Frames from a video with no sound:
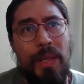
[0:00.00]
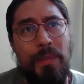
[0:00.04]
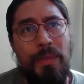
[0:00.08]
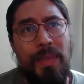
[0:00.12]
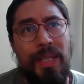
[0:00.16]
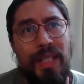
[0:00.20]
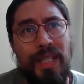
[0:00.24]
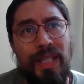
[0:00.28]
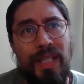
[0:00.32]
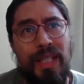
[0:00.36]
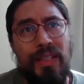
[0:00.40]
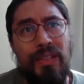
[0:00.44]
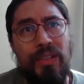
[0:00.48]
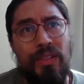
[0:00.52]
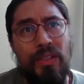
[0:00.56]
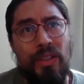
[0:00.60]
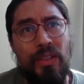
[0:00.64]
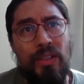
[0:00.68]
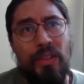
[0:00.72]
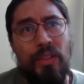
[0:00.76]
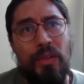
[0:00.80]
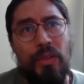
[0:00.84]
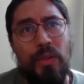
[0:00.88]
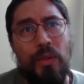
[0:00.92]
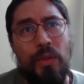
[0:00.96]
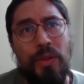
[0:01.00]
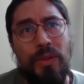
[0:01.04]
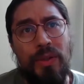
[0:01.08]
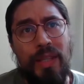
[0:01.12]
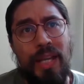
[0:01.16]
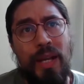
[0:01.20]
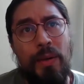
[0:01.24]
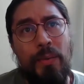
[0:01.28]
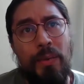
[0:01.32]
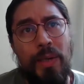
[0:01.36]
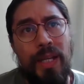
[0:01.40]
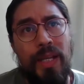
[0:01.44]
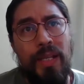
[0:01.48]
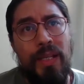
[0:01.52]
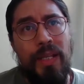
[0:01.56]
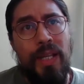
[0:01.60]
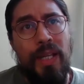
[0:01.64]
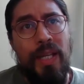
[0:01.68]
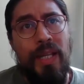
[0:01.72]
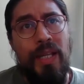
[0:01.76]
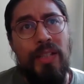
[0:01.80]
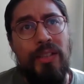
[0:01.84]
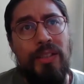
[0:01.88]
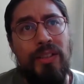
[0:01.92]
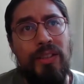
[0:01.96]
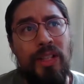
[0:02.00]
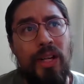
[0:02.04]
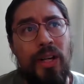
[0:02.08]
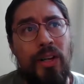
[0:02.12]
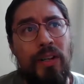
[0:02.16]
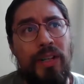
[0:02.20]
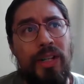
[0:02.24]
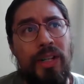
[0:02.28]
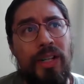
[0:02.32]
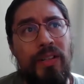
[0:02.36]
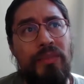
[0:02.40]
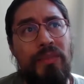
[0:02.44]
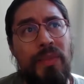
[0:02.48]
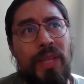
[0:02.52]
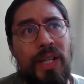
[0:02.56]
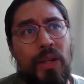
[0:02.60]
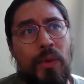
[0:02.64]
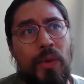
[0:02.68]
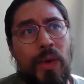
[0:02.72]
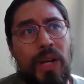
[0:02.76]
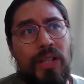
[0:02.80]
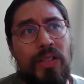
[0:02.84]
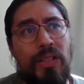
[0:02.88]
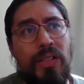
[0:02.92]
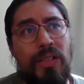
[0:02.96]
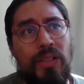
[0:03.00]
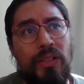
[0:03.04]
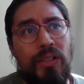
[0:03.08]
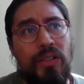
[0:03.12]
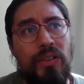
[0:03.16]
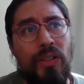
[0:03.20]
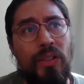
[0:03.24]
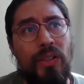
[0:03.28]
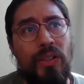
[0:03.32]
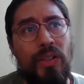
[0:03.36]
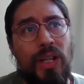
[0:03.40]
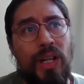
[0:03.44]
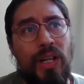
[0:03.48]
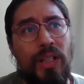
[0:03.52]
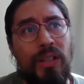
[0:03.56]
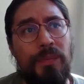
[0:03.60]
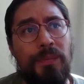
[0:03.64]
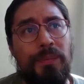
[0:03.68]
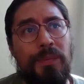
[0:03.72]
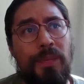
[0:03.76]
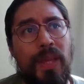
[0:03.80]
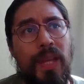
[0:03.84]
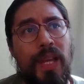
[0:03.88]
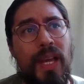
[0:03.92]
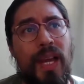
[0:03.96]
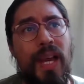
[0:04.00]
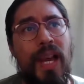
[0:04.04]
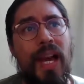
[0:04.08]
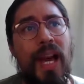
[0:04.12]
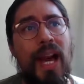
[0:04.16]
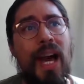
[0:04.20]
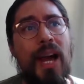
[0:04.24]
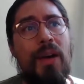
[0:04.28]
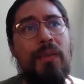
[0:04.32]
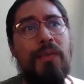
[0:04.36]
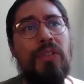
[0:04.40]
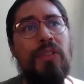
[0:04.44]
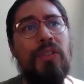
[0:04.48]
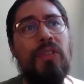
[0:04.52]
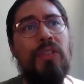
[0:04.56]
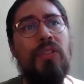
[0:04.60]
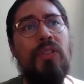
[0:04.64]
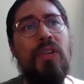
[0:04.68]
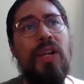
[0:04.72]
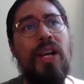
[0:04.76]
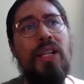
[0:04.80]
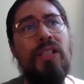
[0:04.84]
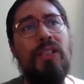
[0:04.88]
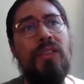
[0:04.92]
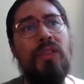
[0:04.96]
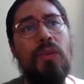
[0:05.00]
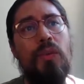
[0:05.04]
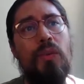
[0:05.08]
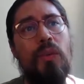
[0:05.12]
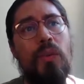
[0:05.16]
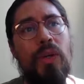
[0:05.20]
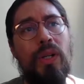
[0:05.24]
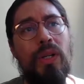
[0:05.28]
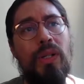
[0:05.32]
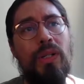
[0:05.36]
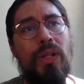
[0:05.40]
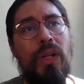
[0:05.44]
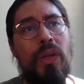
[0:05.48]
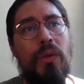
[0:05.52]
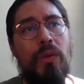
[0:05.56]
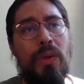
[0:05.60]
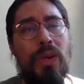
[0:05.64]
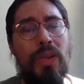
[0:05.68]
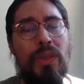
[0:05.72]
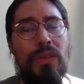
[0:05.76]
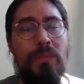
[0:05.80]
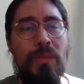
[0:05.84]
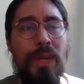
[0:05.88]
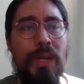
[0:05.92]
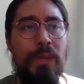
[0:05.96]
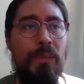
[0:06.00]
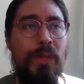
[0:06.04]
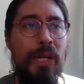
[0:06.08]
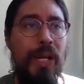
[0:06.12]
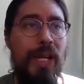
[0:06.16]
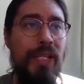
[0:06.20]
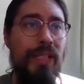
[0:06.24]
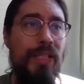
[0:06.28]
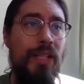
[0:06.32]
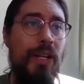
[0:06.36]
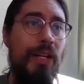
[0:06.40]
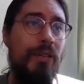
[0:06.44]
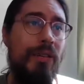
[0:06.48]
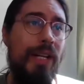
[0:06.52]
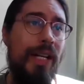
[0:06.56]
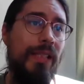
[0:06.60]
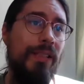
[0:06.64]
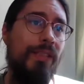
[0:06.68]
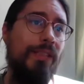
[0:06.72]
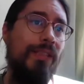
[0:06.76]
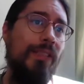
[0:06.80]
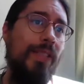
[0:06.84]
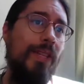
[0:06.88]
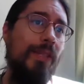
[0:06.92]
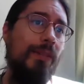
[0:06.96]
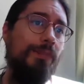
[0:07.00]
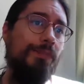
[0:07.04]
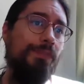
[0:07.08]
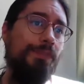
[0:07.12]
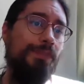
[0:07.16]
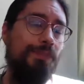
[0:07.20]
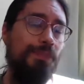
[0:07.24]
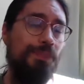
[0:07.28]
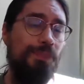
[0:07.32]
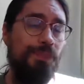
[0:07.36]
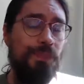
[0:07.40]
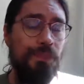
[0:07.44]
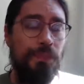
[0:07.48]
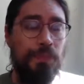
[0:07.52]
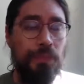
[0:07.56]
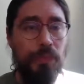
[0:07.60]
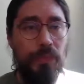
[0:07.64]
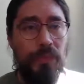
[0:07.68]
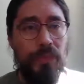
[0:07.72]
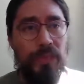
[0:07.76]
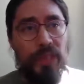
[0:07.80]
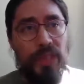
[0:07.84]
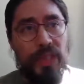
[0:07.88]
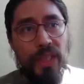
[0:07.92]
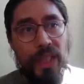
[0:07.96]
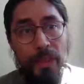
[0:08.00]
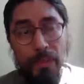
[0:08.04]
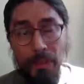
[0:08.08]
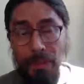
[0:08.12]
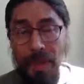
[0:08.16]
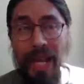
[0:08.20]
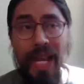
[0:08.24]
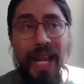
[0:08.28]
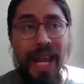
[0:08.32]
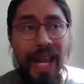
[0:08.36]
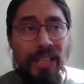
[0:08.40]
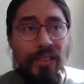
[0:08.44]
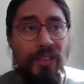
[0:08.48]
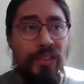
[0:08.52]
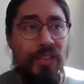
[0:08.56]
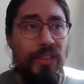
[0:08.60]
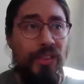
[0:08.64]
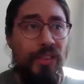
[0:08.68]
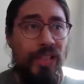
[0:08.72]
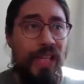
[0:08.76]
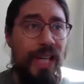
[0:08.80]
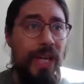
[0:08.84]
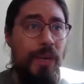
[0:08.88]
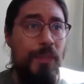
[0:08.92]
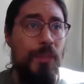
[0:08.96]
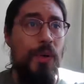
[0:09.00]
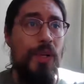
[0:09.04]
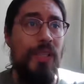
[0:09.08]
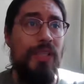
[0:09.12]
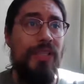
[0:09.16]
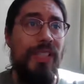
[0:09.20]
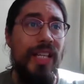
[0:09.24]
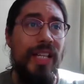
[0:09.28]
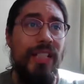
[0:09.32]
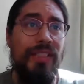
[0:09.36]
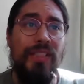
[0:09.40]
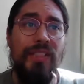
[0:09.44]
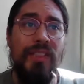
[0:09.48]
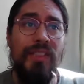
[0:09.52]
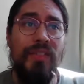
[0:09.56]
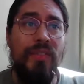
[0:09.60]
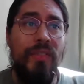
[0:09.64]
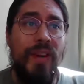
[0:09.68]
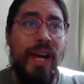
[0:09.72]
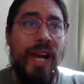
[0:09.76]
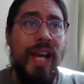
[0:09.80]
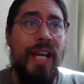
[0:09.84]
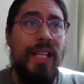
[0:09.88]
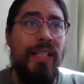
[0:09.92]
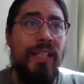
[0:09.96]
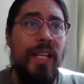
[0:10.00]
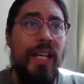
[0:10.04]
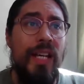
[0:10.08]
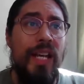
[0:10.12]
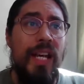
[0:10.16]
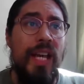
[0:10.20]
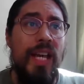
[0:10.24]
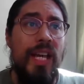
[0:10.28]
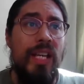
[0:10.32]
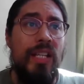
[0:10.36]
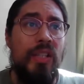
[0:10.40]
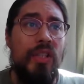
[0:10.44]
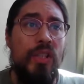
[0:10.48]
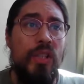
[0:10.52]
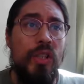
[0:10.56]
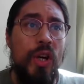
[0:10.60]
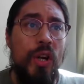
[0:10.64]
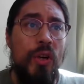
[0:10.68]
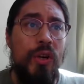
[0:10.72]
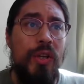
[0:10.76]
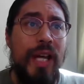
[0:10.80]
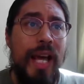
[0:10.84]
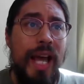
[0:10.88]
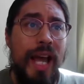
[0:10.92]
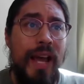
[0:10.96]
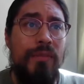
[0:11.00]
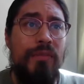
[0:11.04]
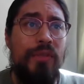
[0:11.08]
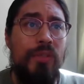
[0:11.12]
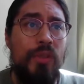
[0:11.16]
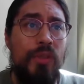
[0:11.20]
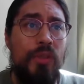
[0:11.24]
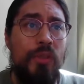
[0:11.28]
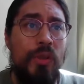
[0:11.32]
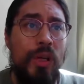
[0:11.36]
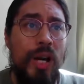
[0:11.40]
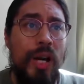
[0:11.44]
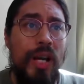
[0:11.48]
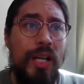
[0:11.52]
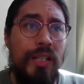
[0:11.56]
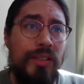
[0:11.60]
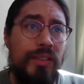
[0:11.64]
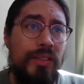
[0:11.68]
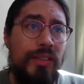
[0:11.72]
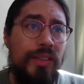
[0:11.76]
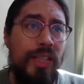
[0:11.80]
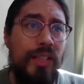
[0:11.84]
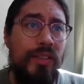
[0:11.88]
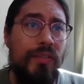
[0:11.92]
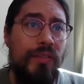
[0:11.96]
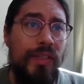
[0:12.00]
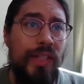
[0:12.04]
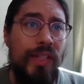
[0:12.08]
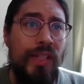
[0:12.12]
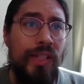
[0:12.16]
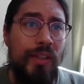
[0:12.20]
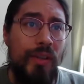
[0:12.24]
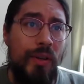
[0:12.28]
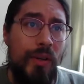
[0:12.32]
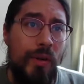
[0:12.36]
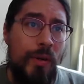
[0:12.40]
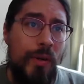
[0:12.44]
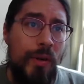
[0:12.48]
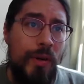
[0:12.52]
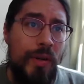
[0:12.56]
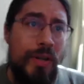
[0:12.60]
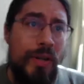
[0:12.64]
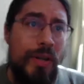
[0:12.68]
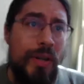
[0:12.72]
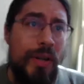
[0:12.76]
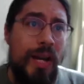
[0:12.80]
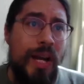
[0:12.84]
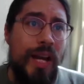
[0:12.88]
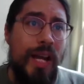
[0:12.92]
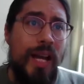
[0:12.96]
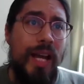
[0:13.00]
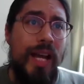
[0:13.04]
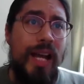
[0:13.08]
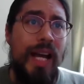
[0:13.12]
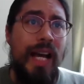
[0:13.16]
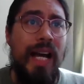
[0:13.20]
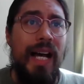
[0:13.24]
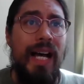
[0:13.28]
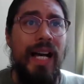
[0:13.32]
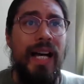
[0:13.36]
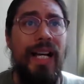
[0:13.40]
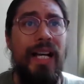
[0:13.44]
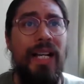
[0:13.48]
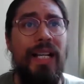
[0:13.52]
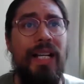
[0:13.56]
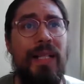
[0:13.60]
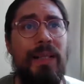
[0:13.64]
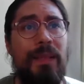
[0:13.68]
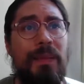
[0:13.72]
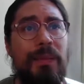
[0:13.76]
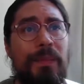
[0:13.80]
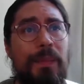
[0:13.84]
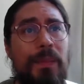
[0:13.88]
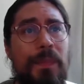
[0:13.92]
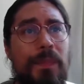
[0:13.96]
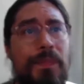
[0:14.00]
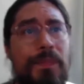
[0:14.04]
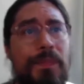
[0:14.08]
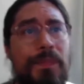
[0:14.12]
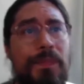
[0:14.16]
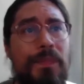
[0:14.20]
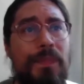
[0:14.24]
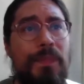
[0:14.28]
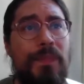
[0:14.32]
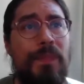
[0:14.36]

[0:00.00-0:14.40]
think it may be easier to do it that way? Sorry if my question is so long. I was just trying to work with my brain. All right, so my answer to him was yes, it's fine. You don't have to draw a stick figure or uh,